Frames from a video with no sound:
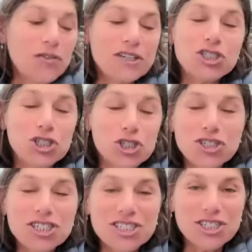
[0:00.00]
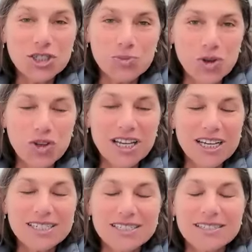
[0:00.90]
if it's juices and
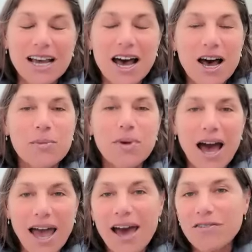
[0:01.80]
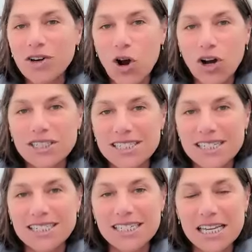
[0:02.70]
smoothies, I have an
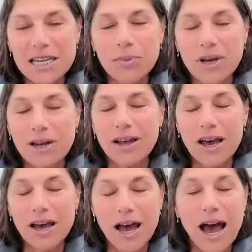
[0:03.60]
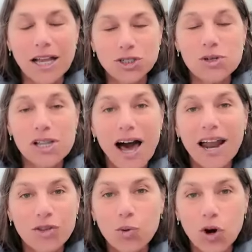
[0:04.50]
R&D team, but I do a lot
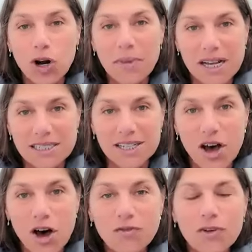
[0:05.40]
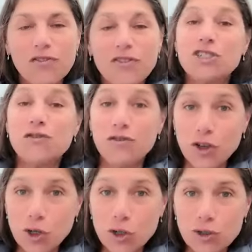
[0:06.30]
of the work myself. If it's
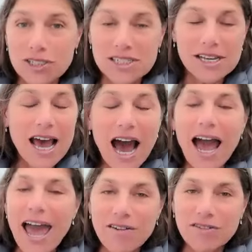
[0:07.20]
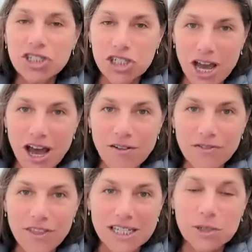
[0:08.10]
foods, I have a chef
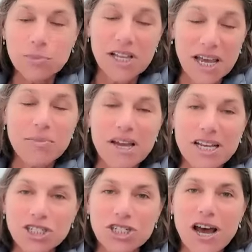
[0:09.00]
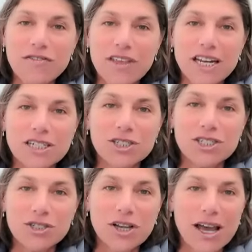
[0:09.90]
that's a plant-based chef that is
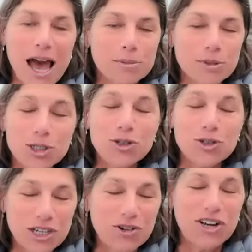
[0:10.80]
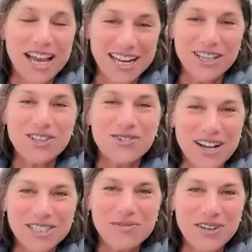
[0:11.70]
absolutely creating the
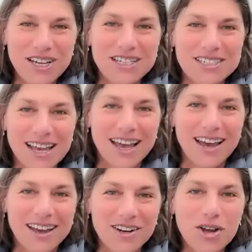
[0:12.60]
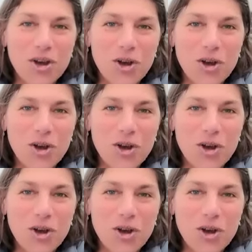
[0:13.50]
recipes, and